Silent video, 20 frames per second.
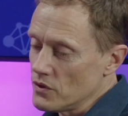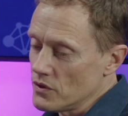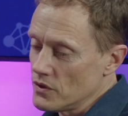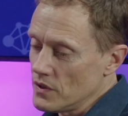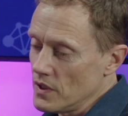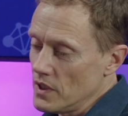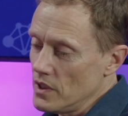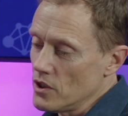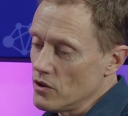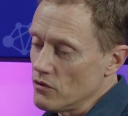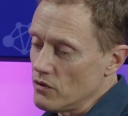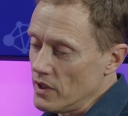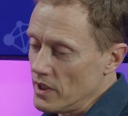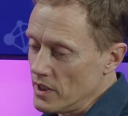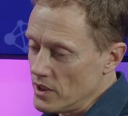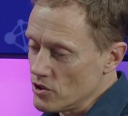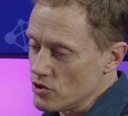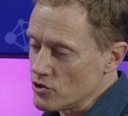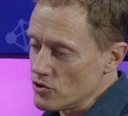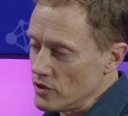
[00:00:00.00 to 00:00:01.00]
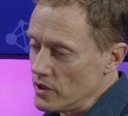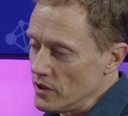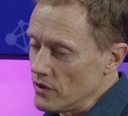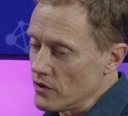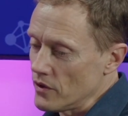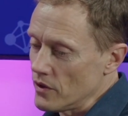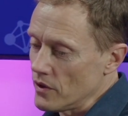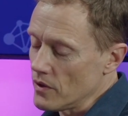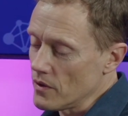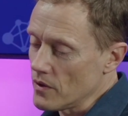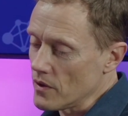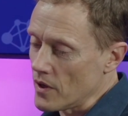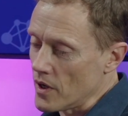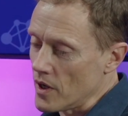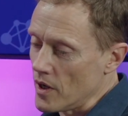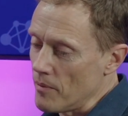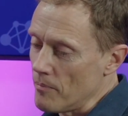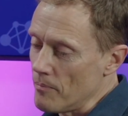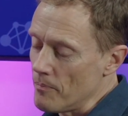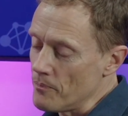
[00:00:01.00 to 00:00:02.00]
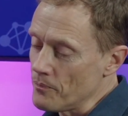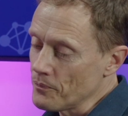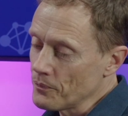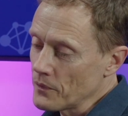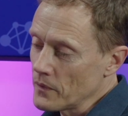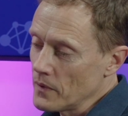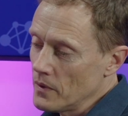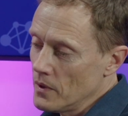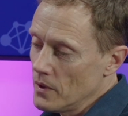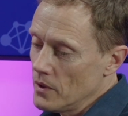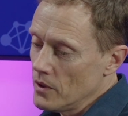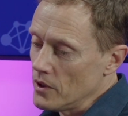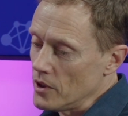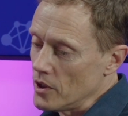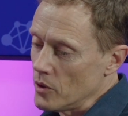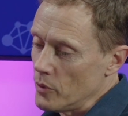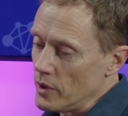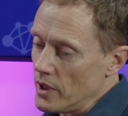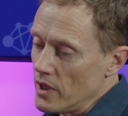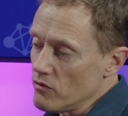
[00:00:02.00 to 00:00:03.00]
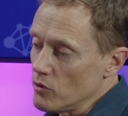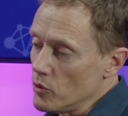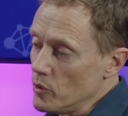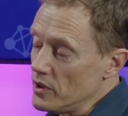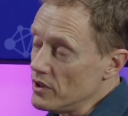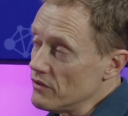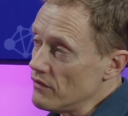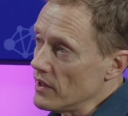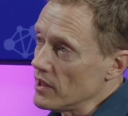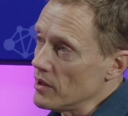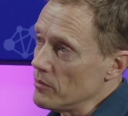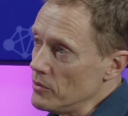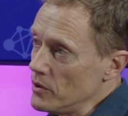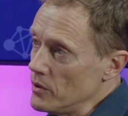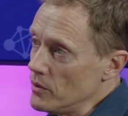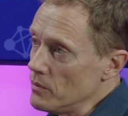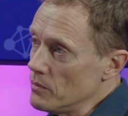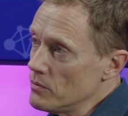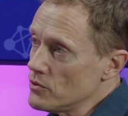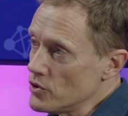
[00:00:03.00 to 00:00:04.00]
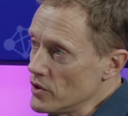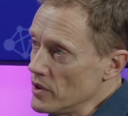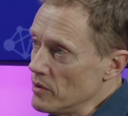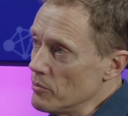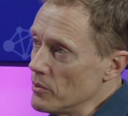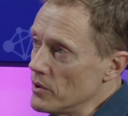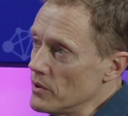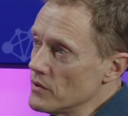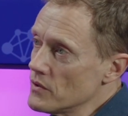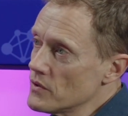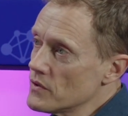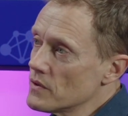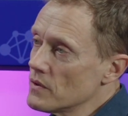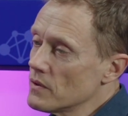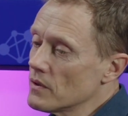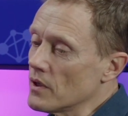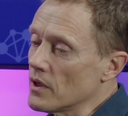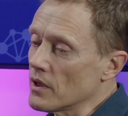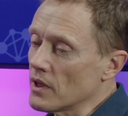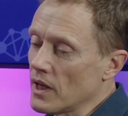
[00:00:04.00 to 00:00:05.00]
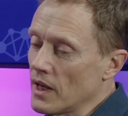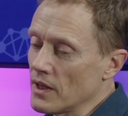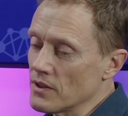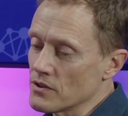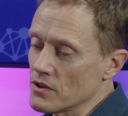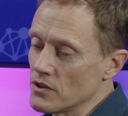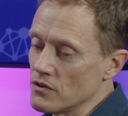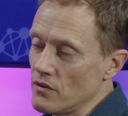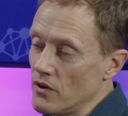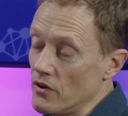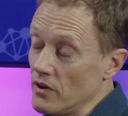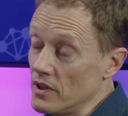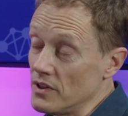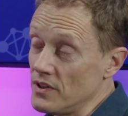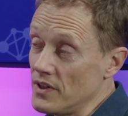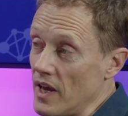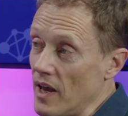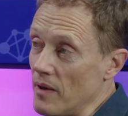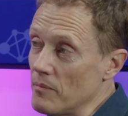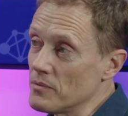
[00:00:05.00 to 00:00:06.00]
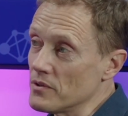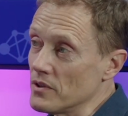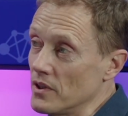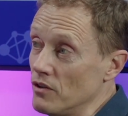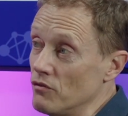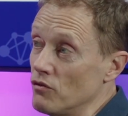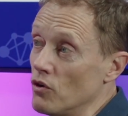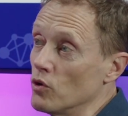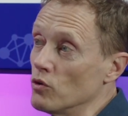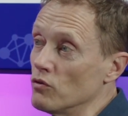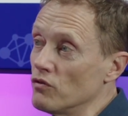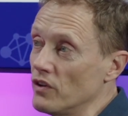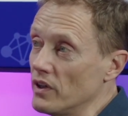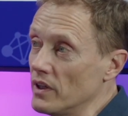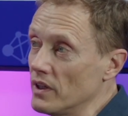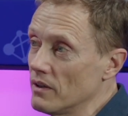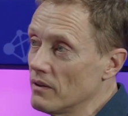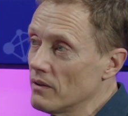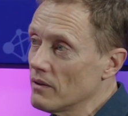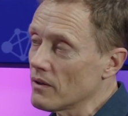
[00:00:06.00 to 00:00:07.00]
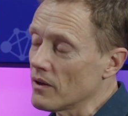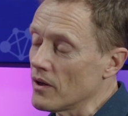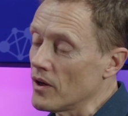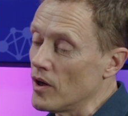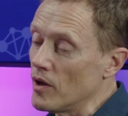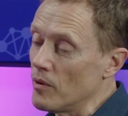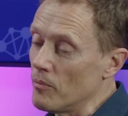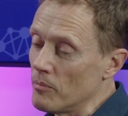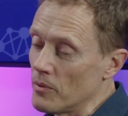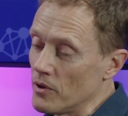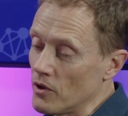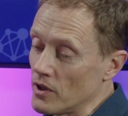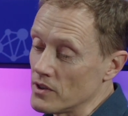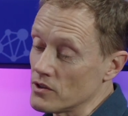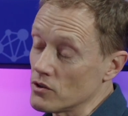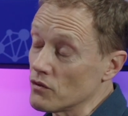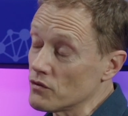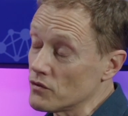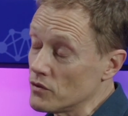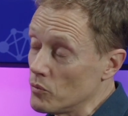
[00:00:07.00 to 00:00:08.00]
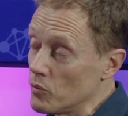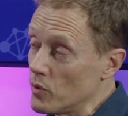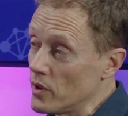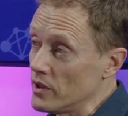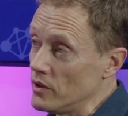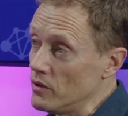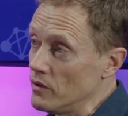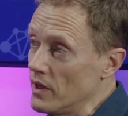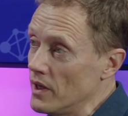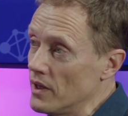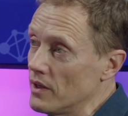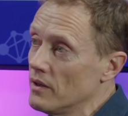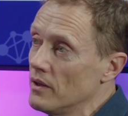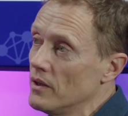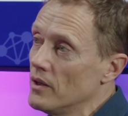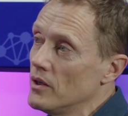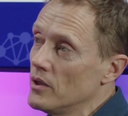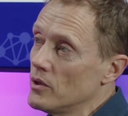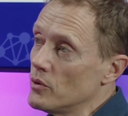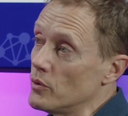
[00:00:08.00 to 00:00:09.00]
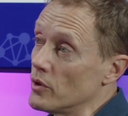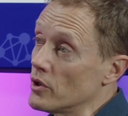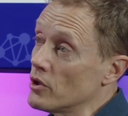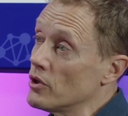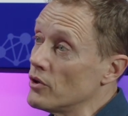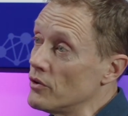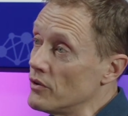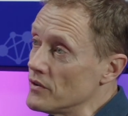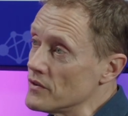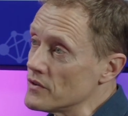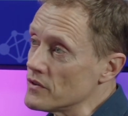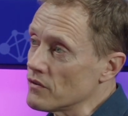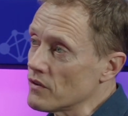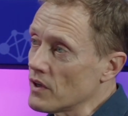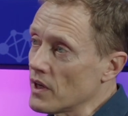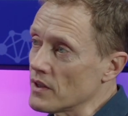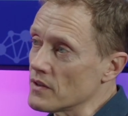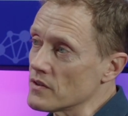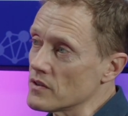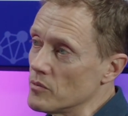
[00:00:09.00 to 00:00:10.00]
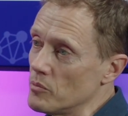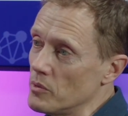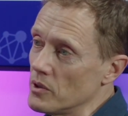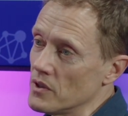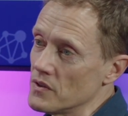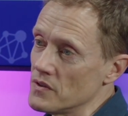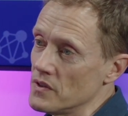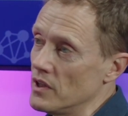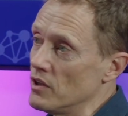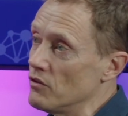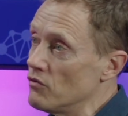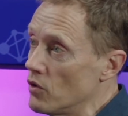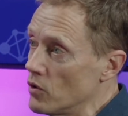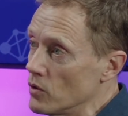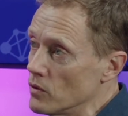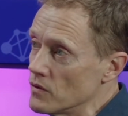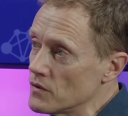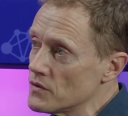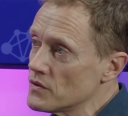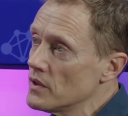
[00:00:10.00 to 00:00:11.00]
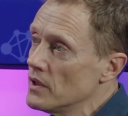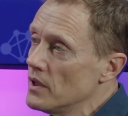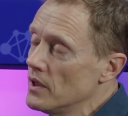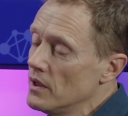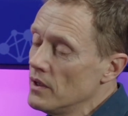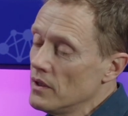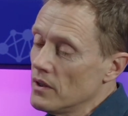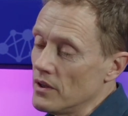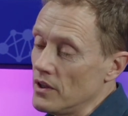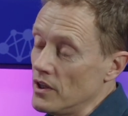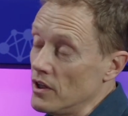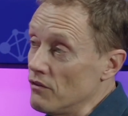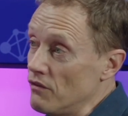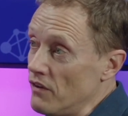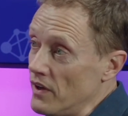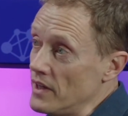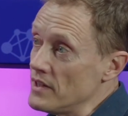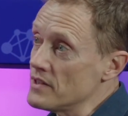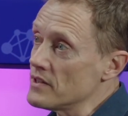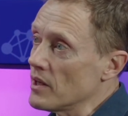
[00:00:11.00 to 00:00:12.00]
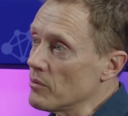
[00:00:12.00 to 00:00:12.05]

seen over history that whenever we develop new treatments, cancer is very adept at evolving, and that's often why you get recurrence of cancer, because it evolves and it evades